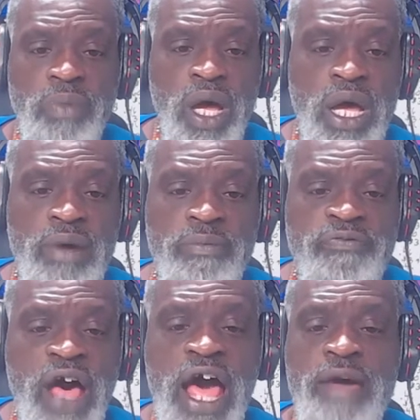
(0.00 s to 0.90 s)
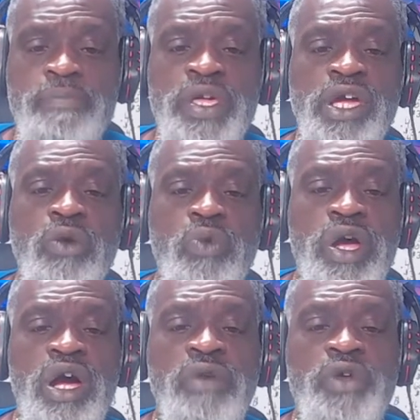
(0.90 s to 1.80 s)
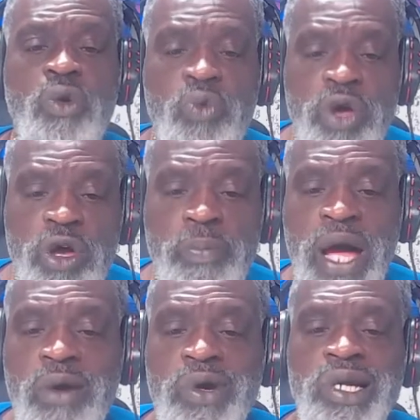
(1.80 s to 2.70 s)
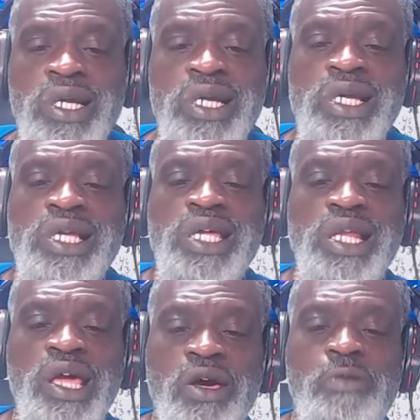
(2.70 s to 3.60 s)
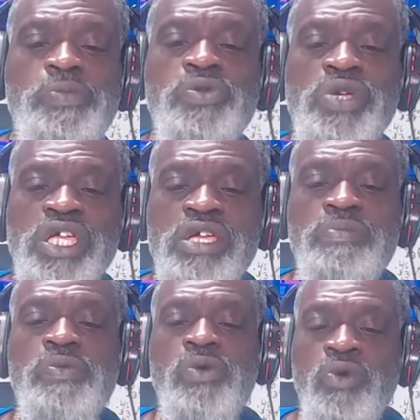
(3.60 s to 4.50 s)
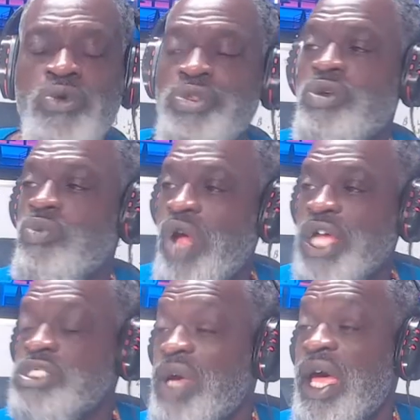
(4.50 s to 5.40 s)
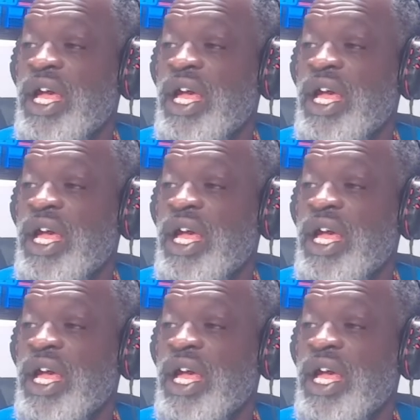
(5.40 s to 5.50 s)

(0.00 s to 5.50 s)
Um, five, being aware of your willpower can help you keep on the right track,